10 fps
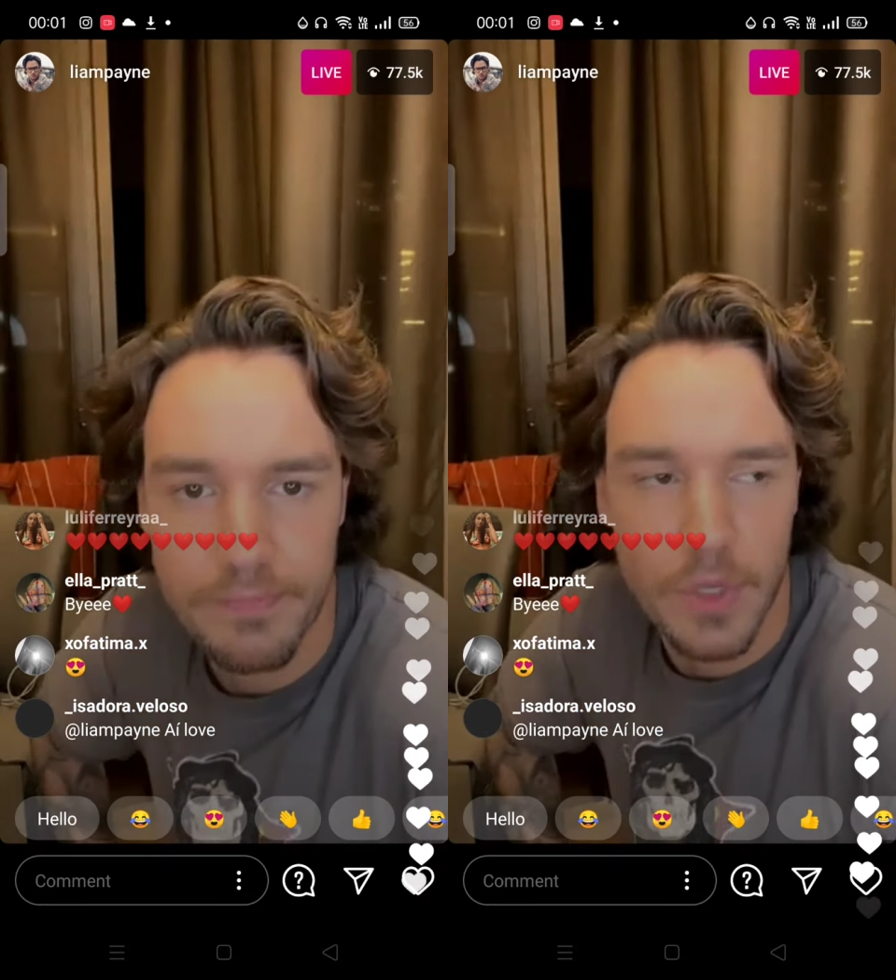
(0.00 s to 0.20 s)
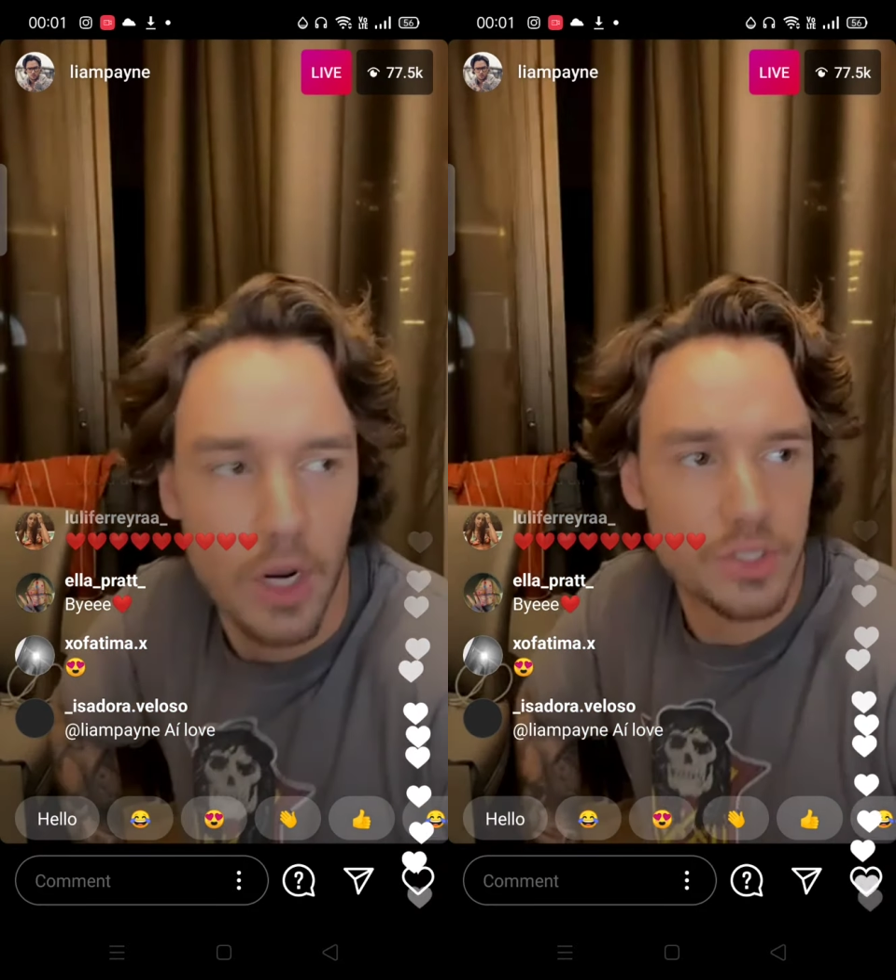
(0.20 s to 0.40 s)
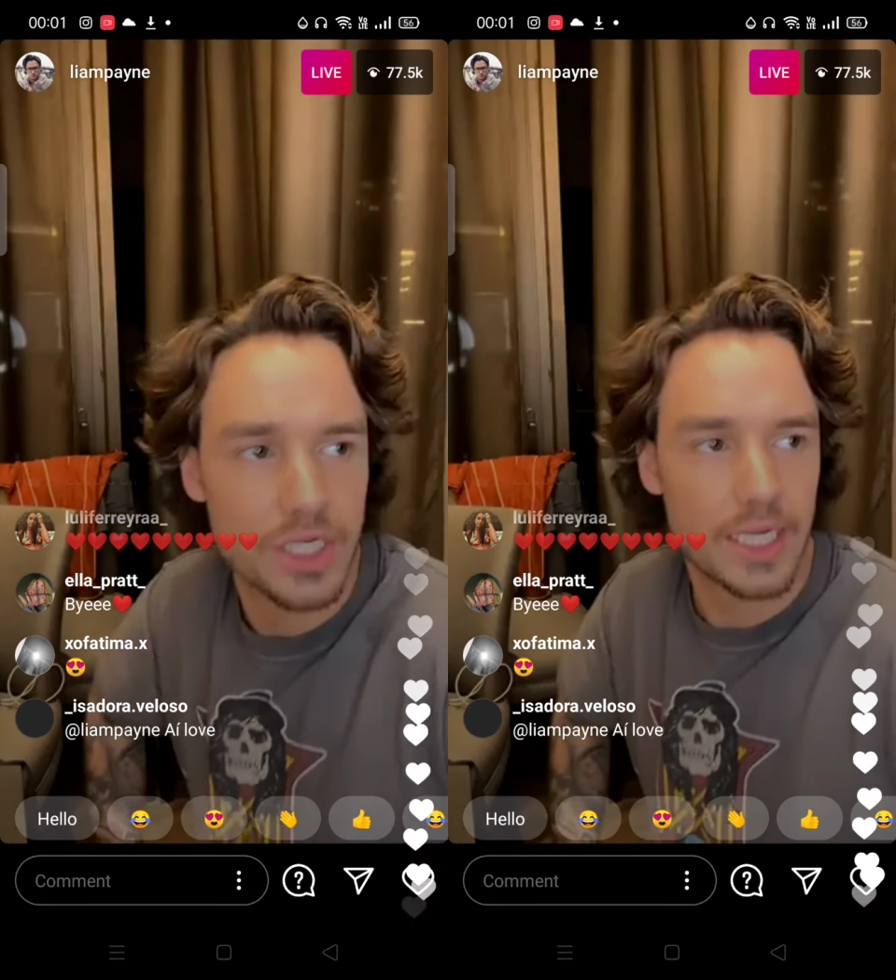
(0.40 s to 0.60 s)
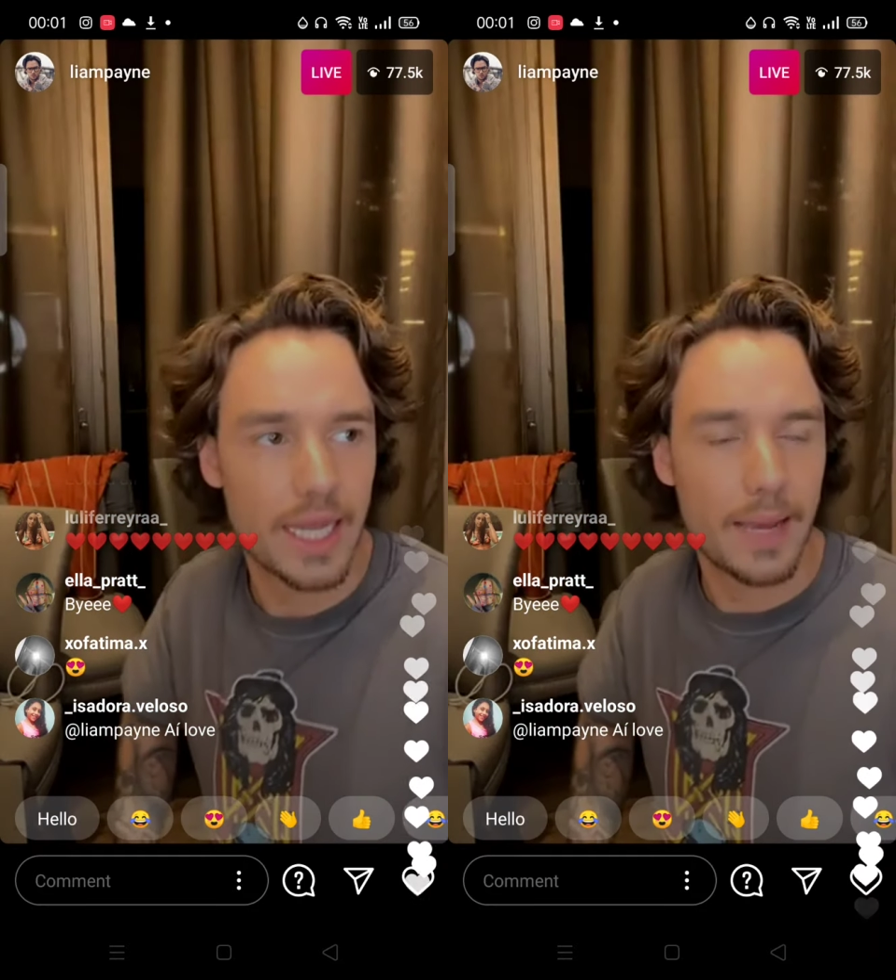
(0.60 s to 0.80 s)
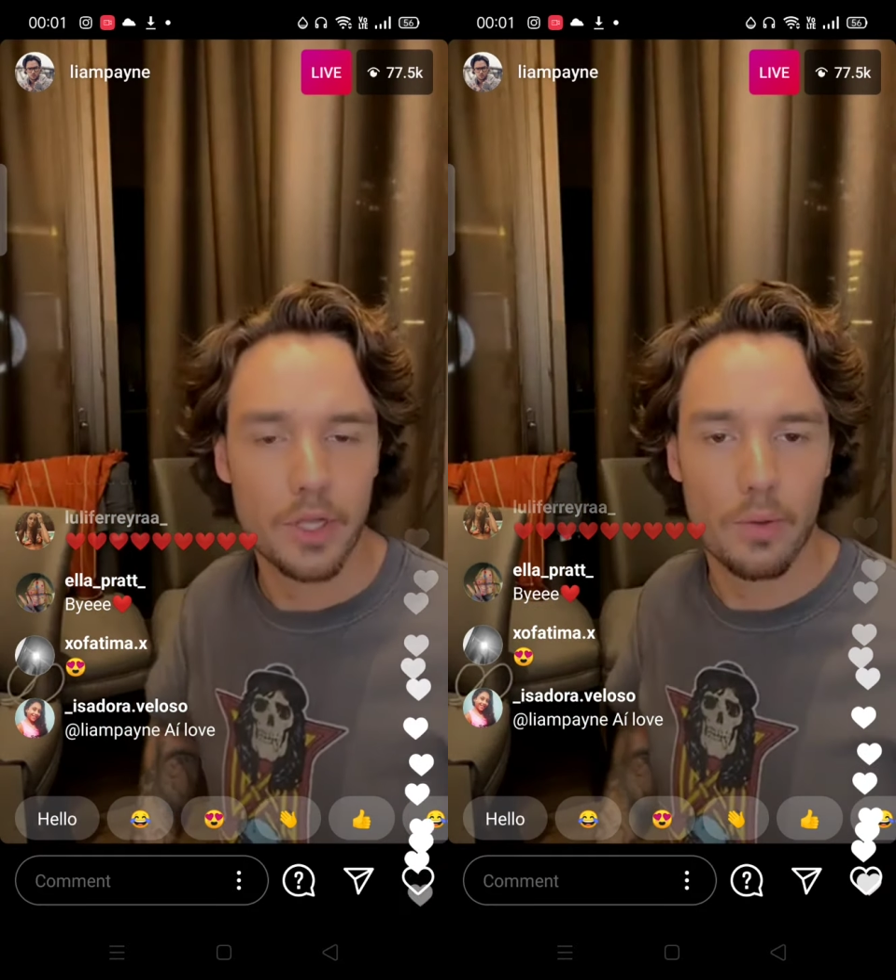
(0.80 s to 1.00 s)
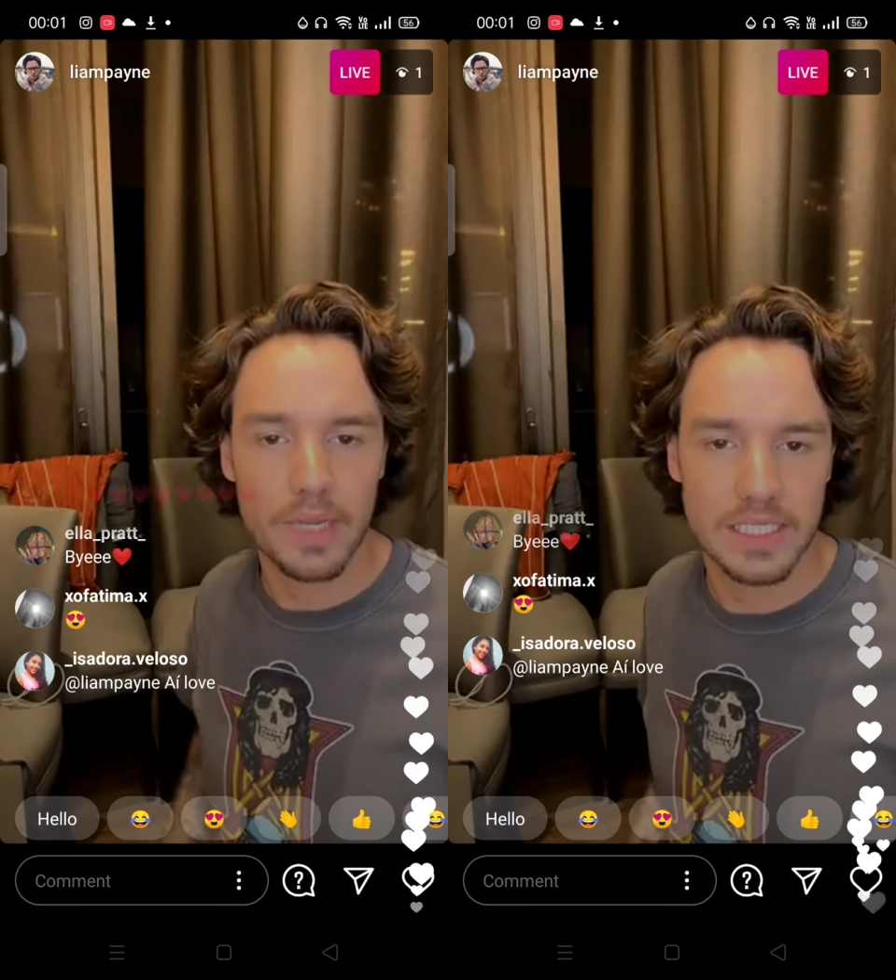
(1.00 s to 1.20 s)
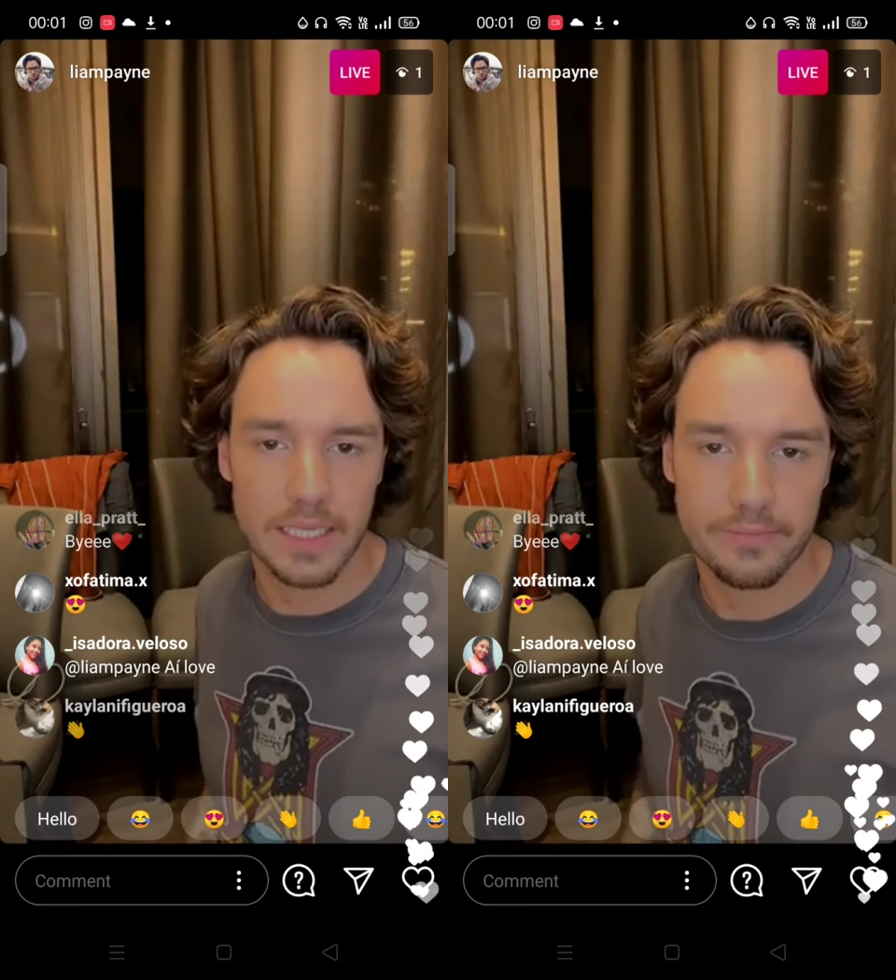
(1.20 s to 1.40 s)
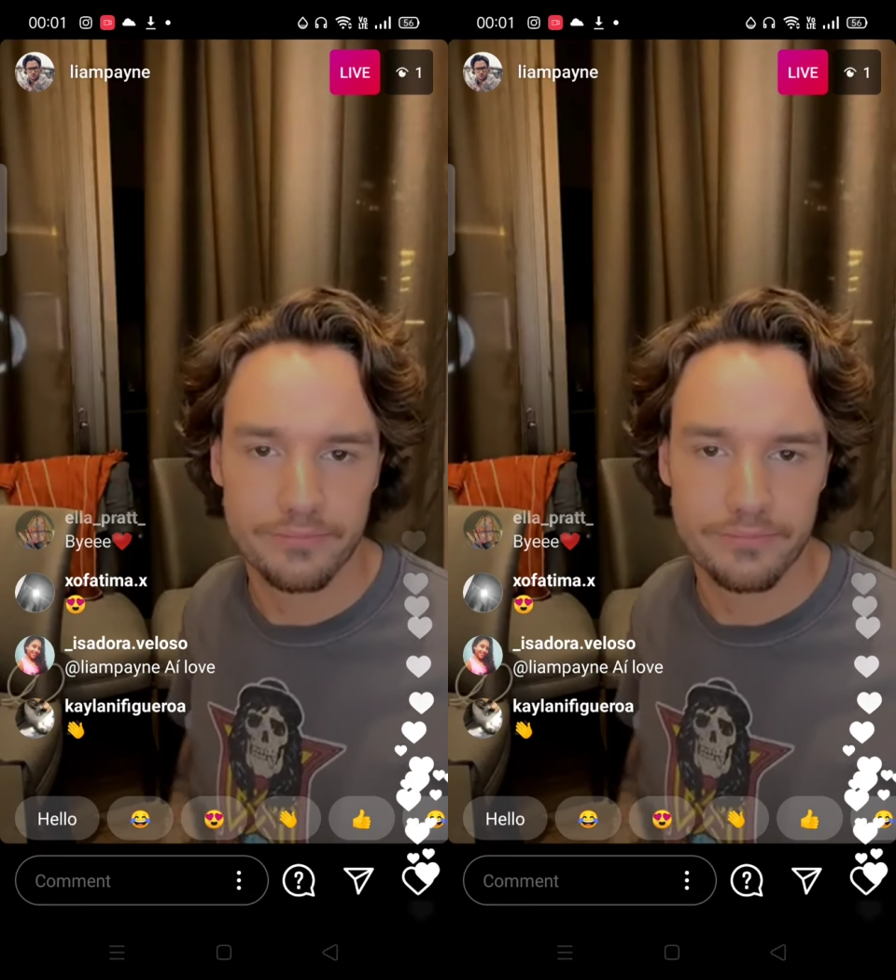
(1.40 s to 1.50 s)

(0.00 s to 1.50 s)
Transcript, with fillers: I'll see you there. Don't miss it.